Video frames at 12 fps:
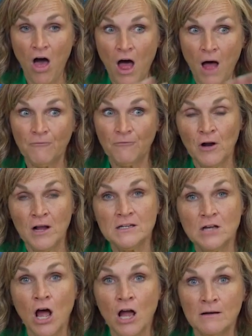up front
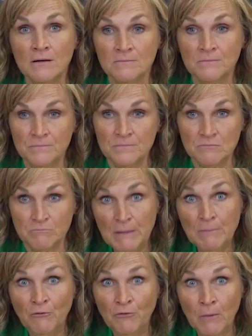on
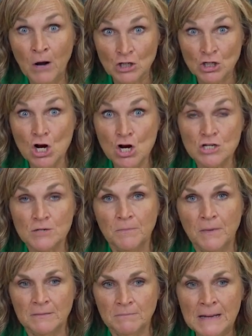people from our church,
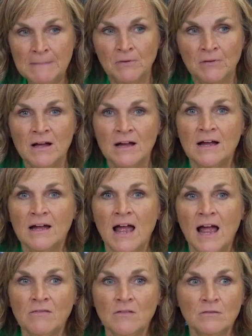but people.
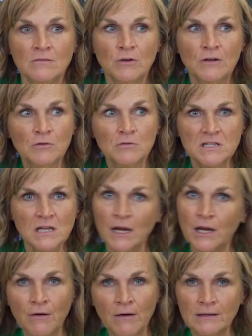And the river was like,
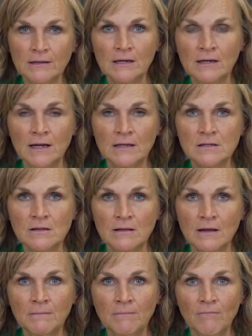you ain't laying hands on
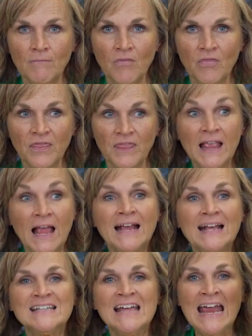them.
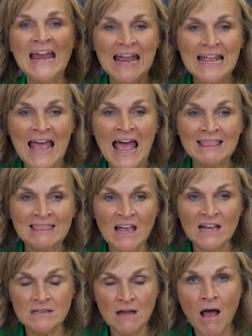Because at
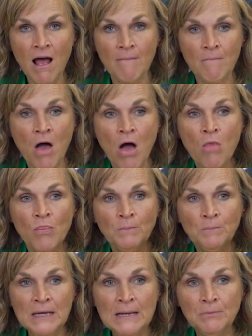that time, the
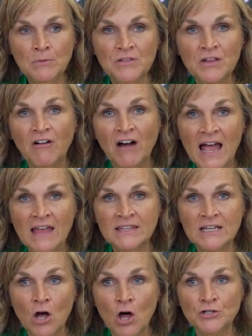people that are at
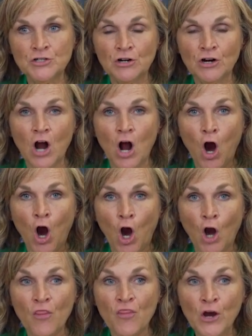the altar
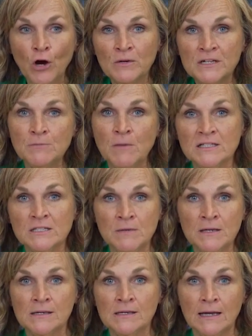are their
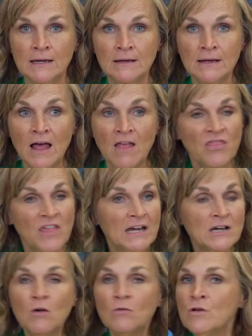responsibility. They
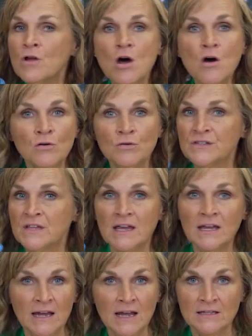don't know who's
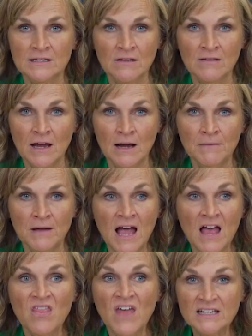laying hands on them.
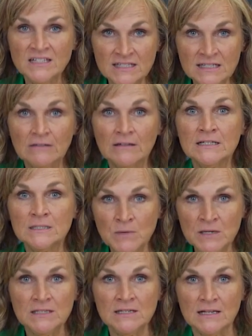That's serious
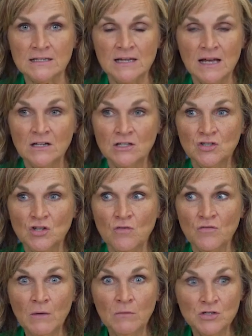business.
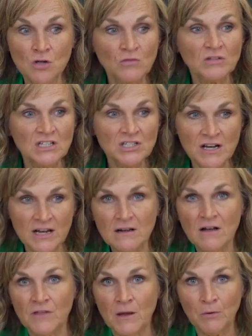So they were told, get your hand
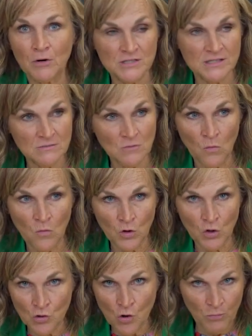off that person.
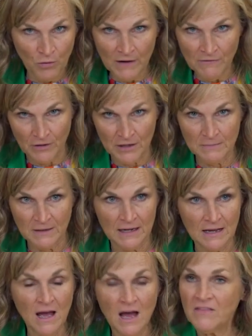You don't pray for
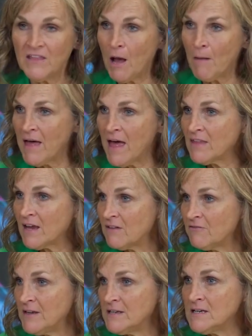anybody. They got mad. They got
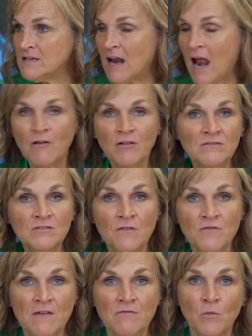offended. I don't even know
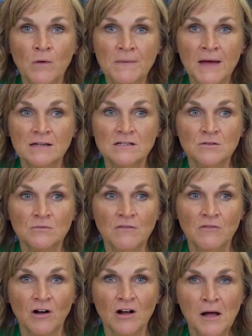if they ever went back to the
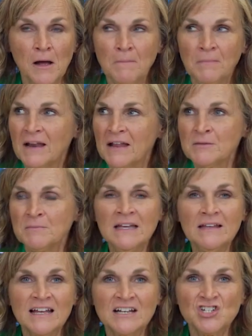river. But to
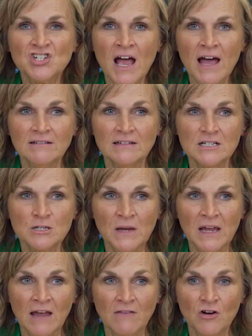me, that's childish
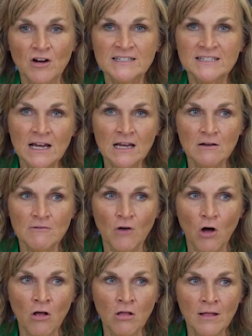behavior. And second of
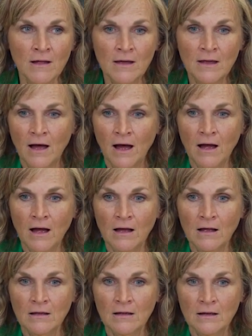all,
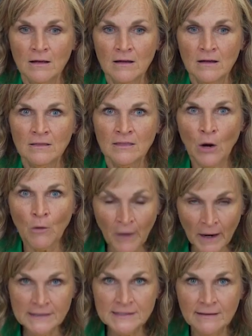they're
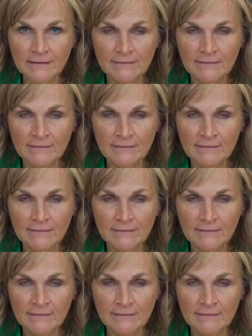right.